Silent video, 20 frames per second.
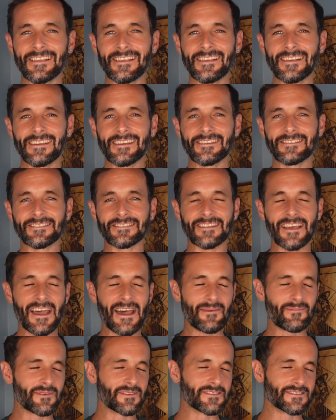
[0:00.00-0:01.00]
It just
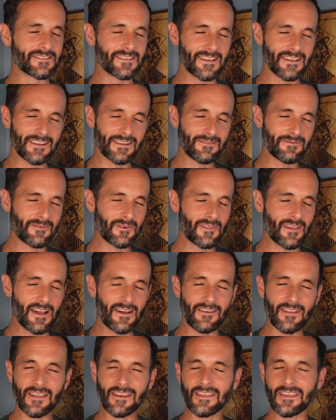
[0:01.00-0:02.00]
happens like
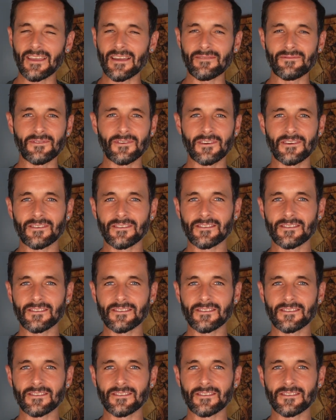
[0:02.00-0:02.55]
without any effort.